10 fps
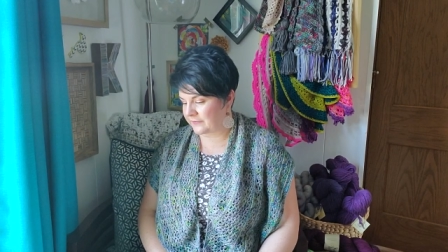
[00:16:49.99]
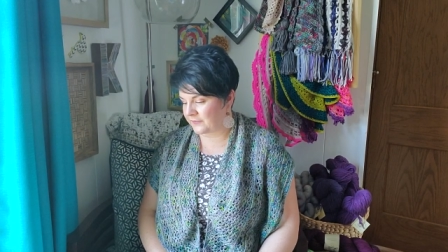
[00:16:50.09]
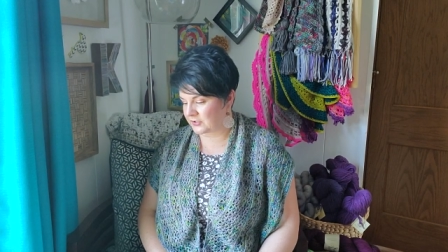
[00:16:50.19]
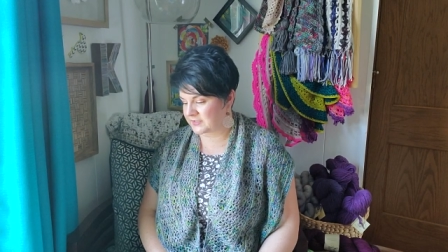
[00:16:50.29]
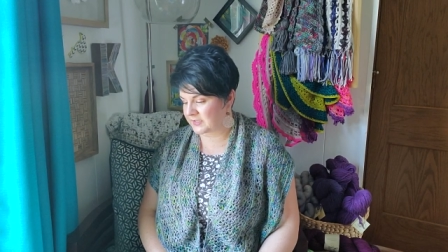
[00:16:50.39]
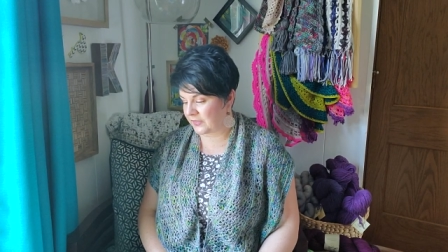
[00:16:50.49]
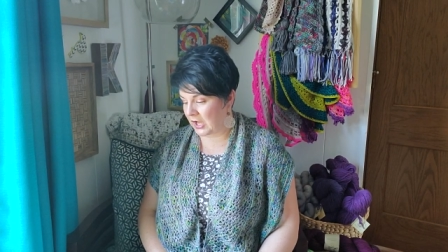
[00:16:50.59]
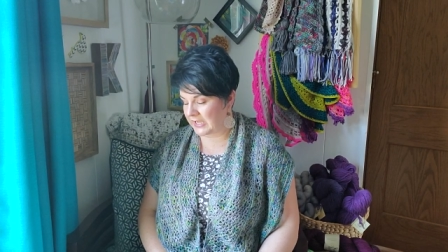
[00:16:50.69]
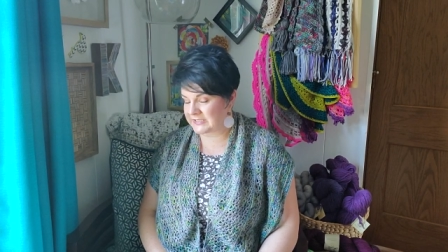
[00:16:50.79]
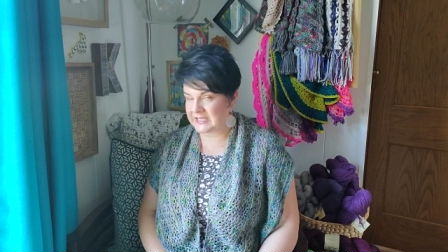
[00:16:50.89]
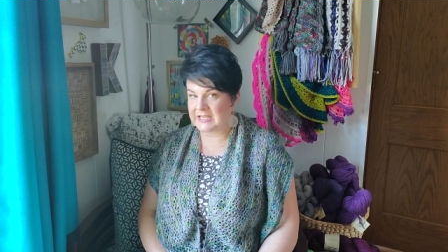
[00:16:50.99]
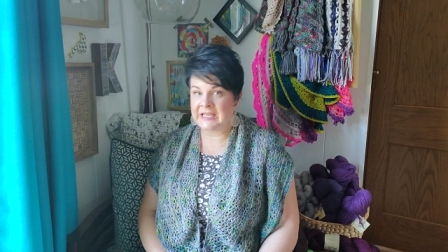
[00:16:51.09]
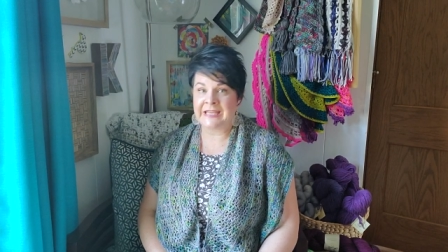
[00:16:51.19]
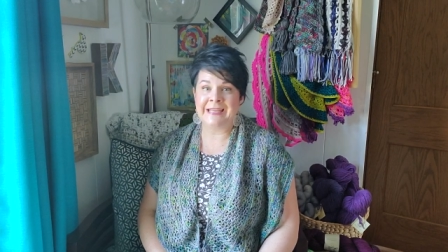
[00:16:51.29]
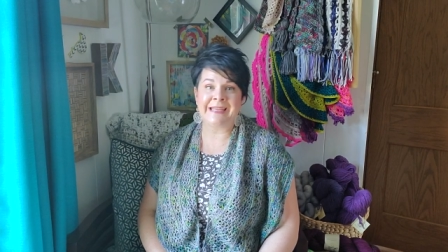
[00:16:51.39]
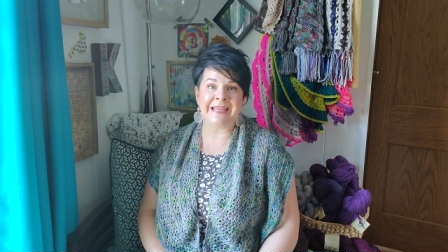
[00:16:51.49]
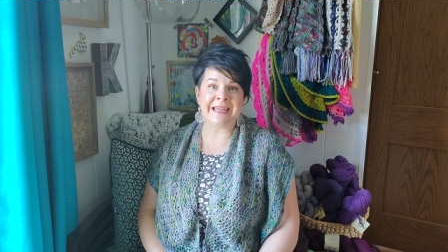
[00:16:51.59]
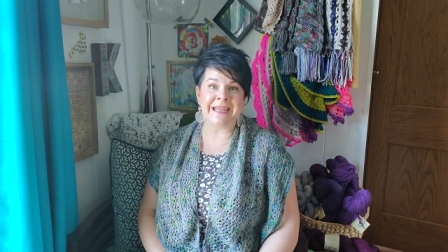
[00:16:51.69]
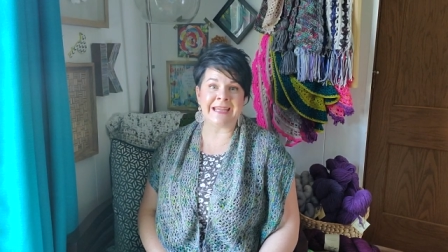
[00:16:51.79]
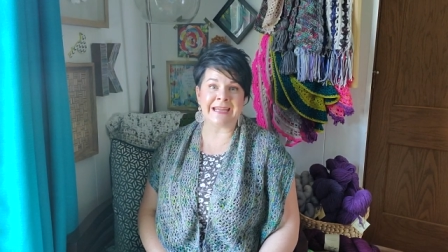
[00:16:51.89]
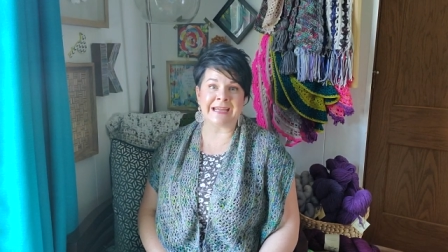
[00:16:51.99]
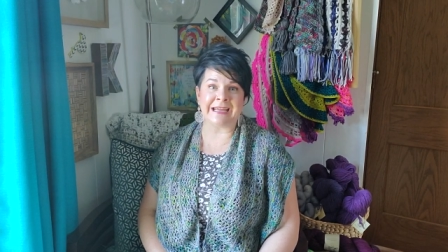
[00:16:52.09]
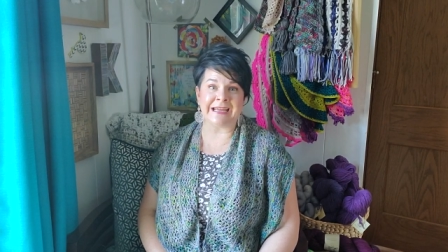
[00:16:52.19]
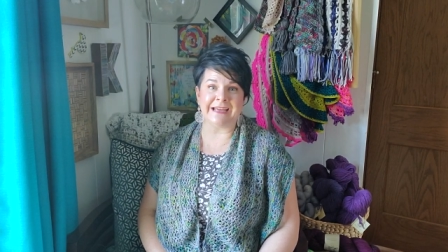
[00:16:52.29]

first thought. Eek.